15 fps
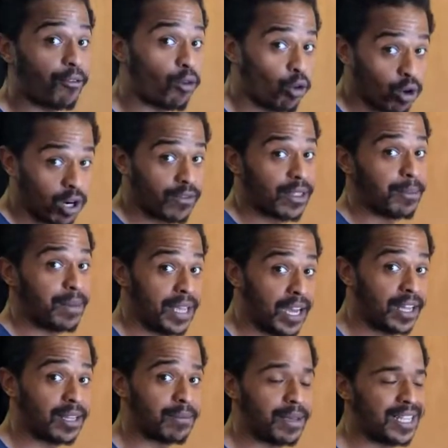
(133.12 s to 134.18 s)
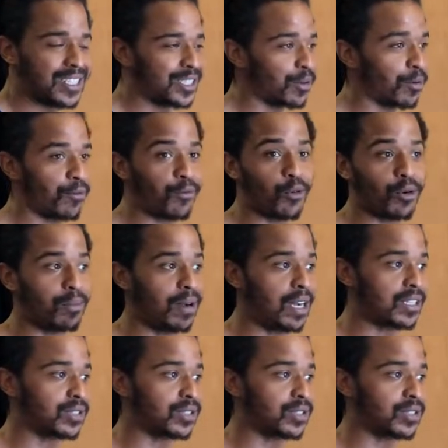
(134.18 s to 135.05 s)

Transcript: 4 of the Beyond the Meats. They were $4,